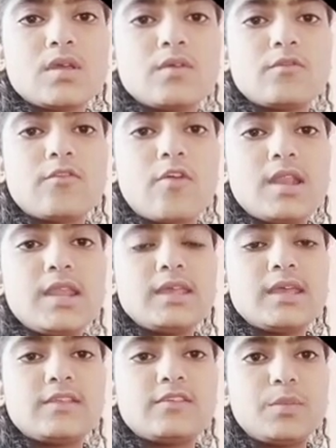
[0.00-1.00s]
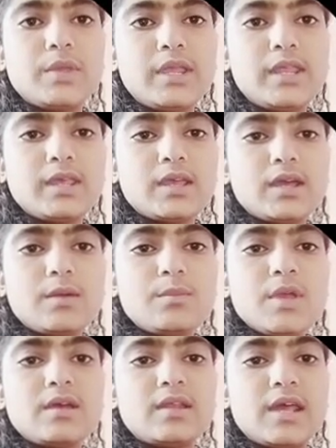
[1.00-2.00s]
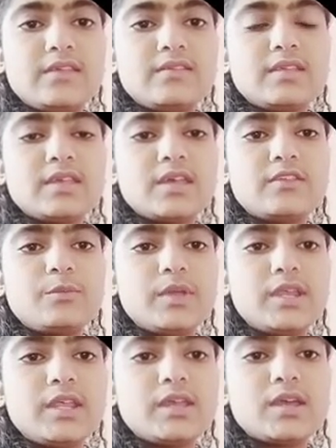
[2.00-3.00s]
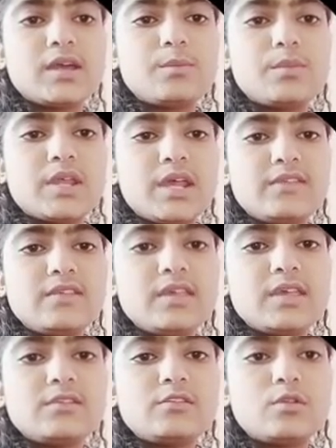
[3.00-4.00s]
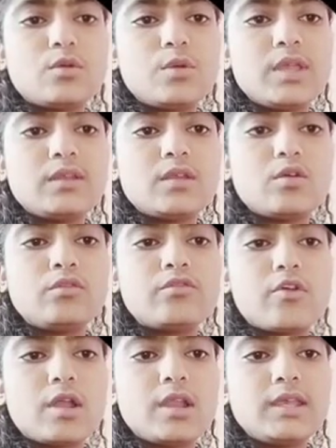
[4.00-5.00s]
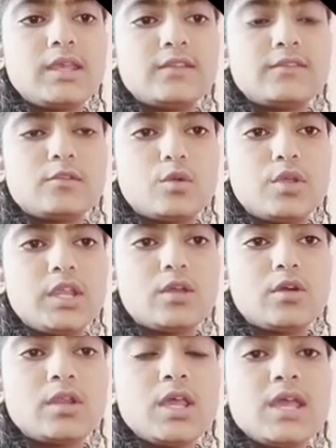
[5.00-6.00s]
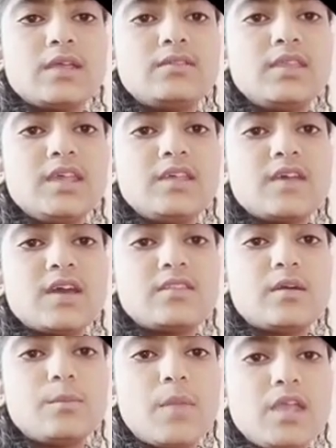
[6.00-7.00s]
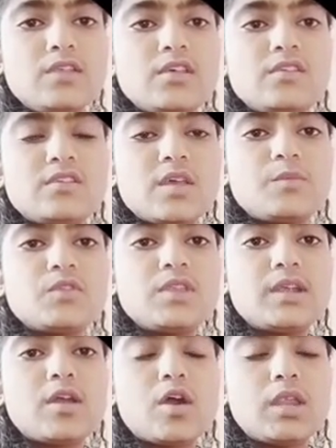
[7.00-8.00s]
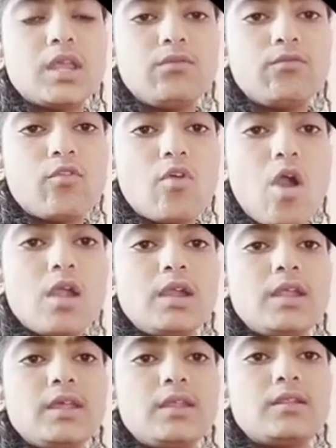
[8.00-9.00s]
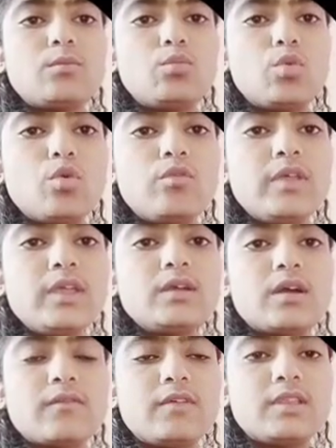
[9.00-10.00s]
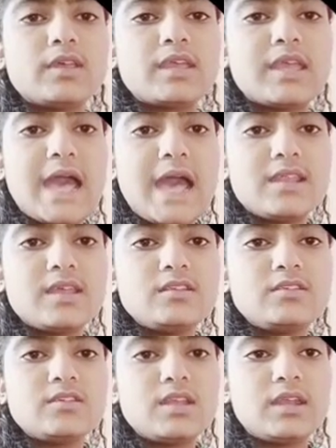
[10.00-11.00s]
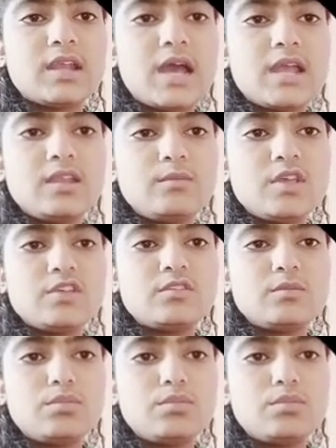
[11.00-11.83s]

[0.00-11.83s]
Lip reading: Falling and speeding up, rising and speeding up, rising and slowing down, falling and slowing down. These are the major steps that are involved in the moving with the character in animation